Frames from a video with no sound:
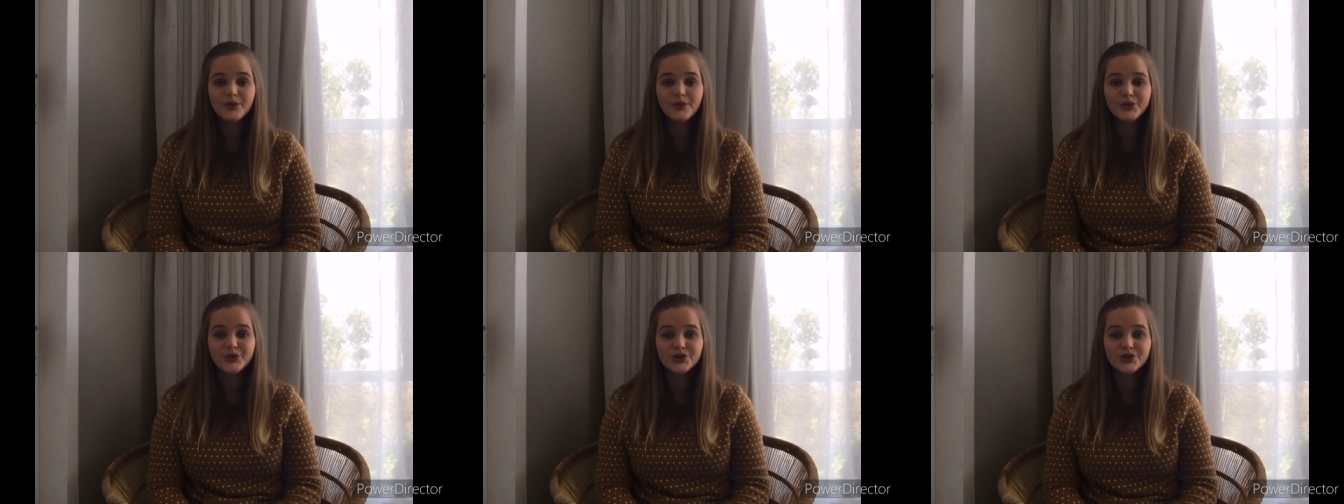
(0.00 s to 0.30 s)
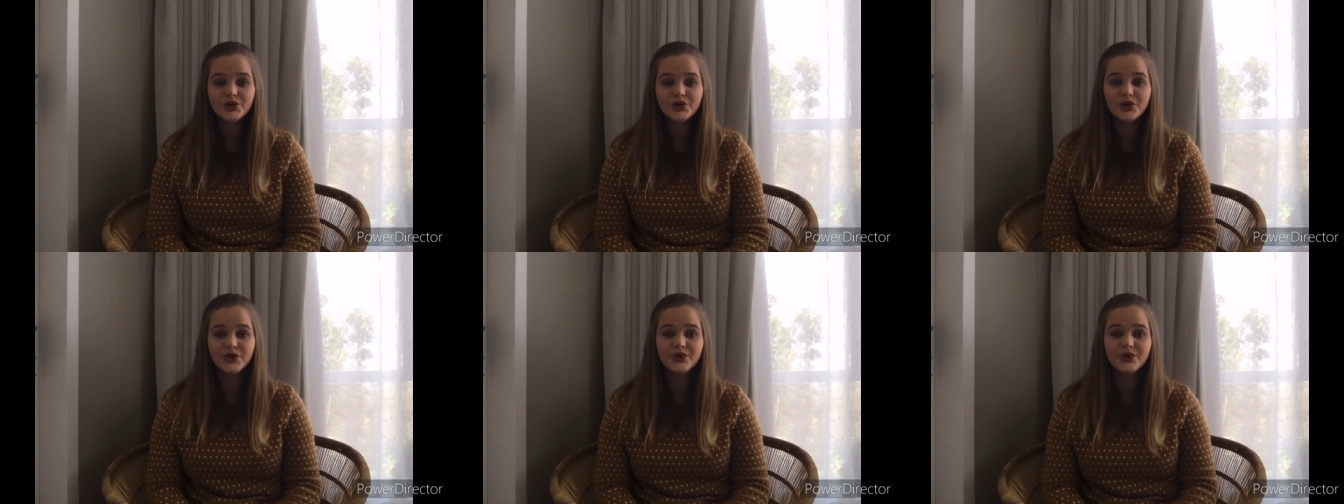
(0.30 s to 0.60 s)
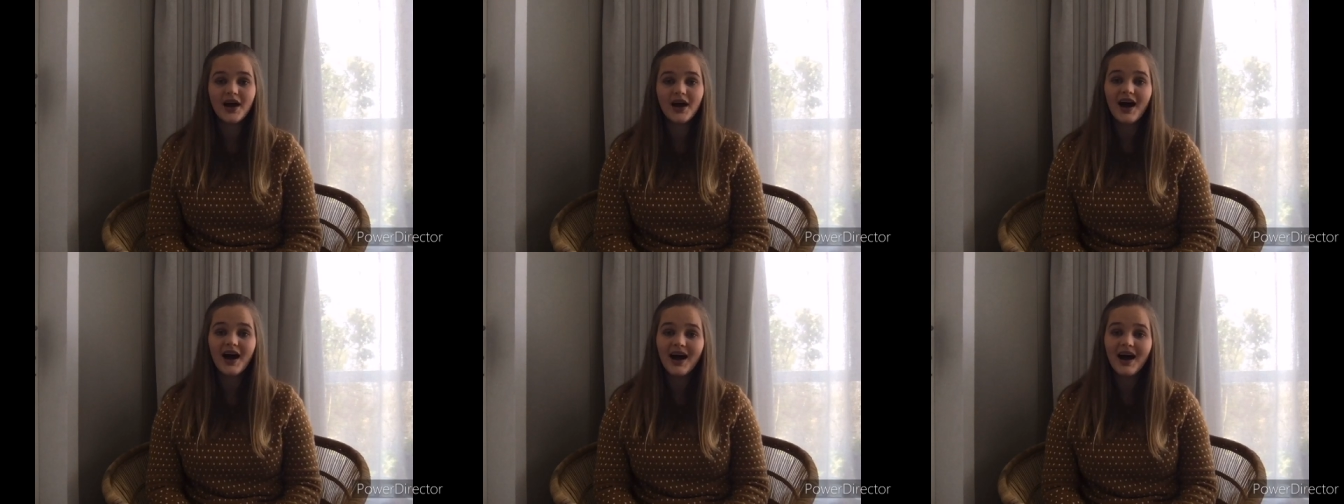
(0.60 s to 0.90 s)
which
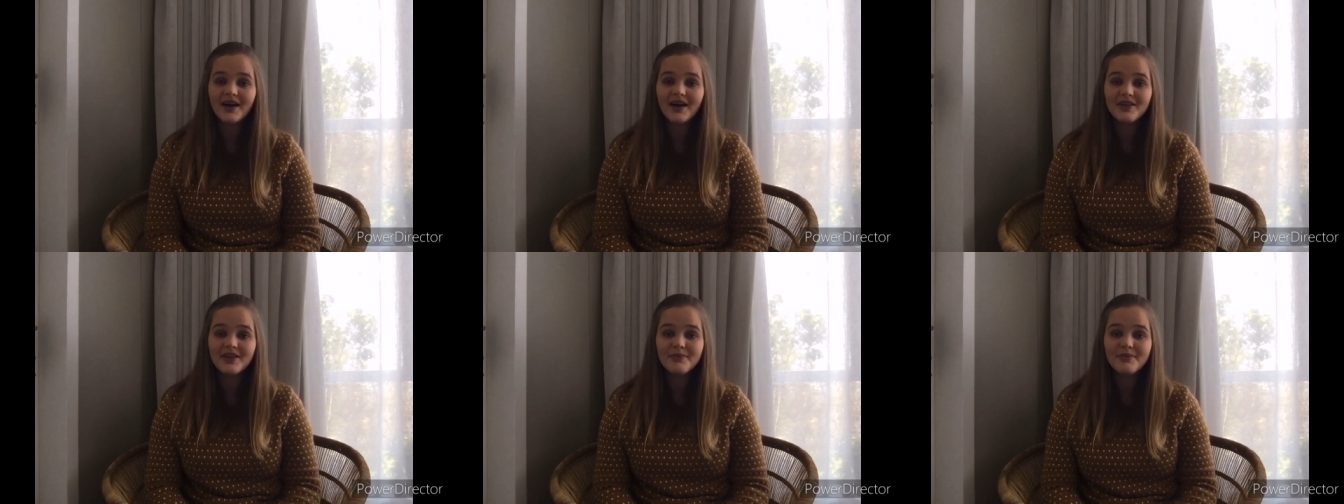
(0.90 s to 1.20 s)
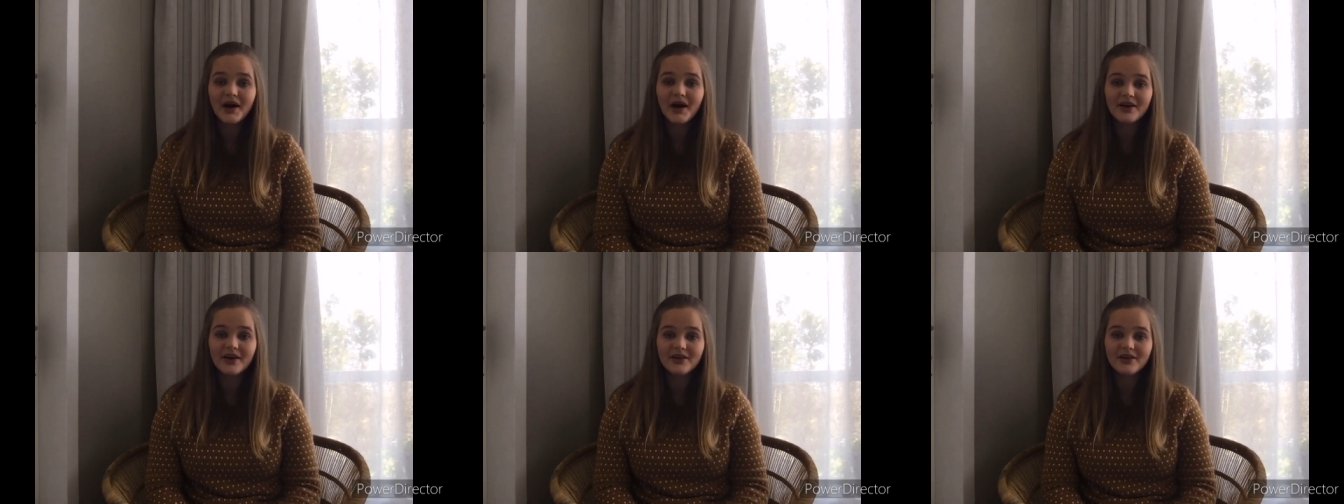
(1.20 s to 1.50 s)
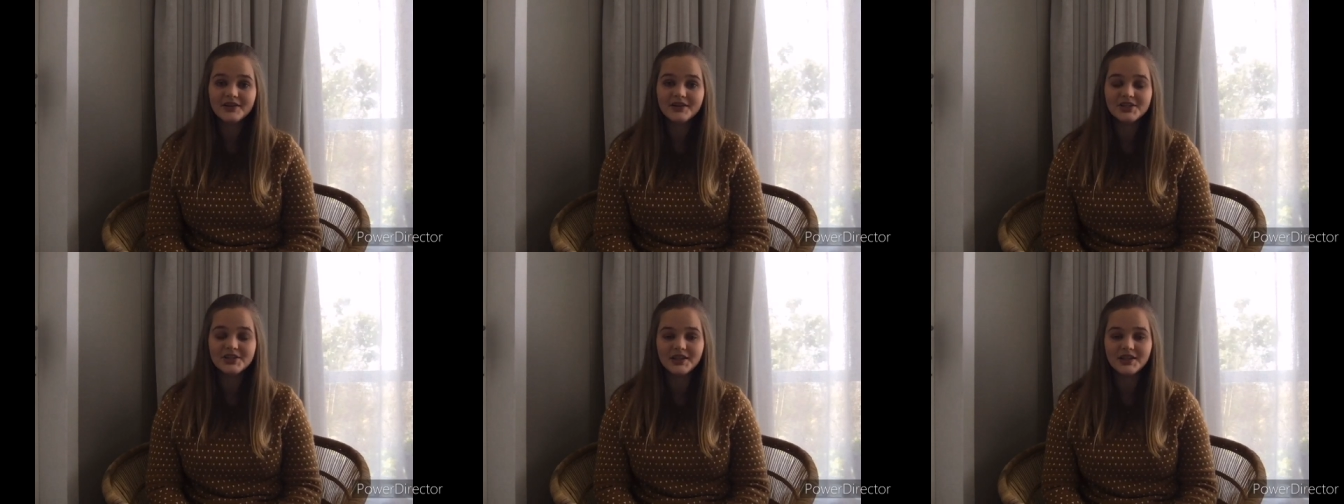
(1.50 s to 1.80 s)
include either
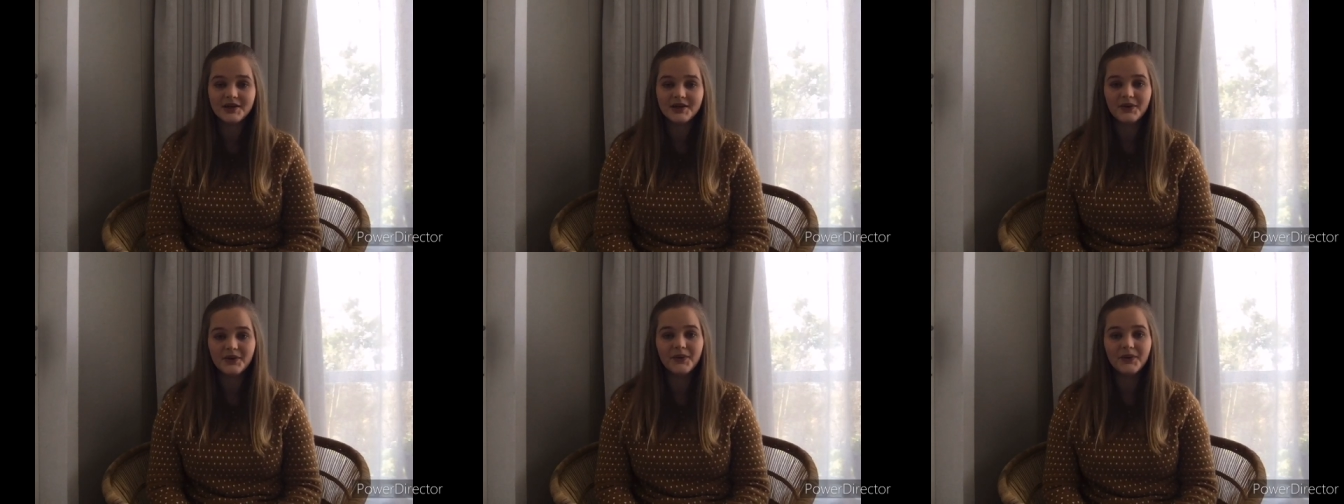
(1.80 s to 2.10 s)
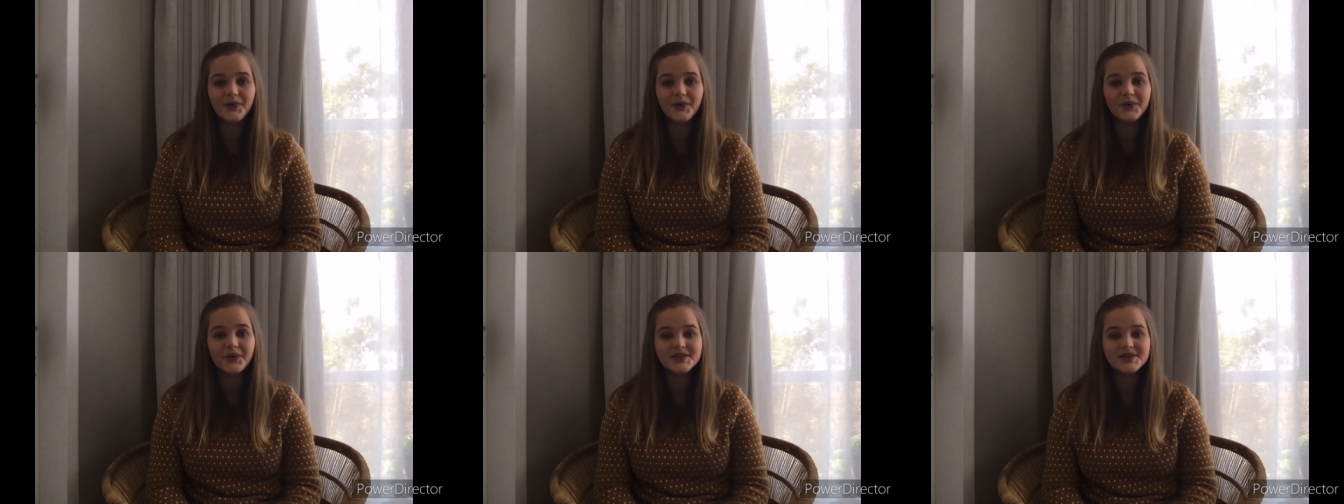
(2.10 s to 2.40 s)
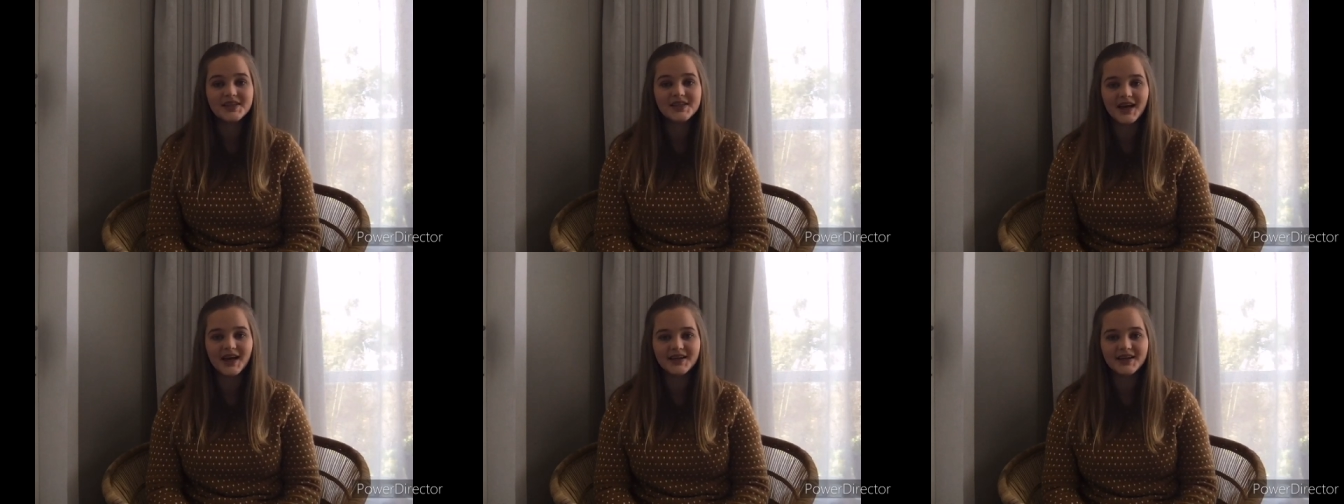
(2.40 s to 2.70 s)
biology or
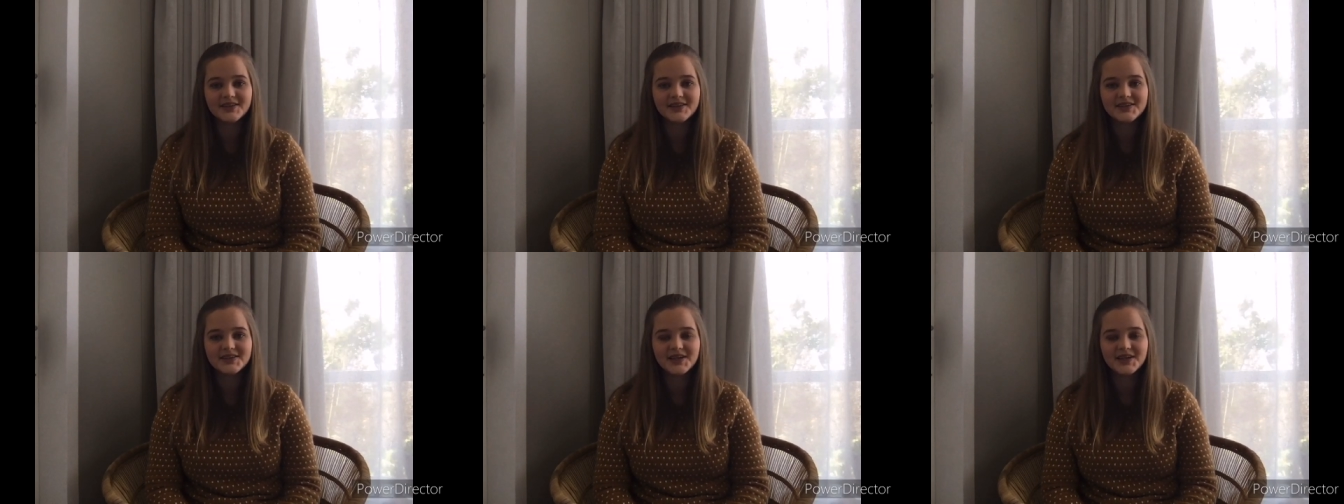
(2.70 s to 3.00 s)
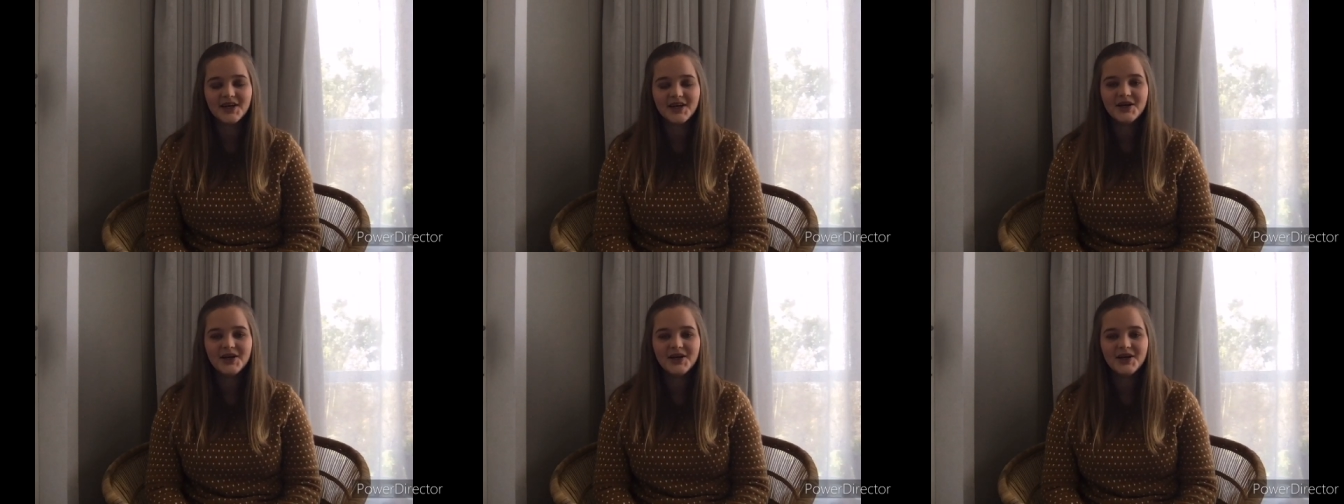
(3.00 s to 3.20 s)
science.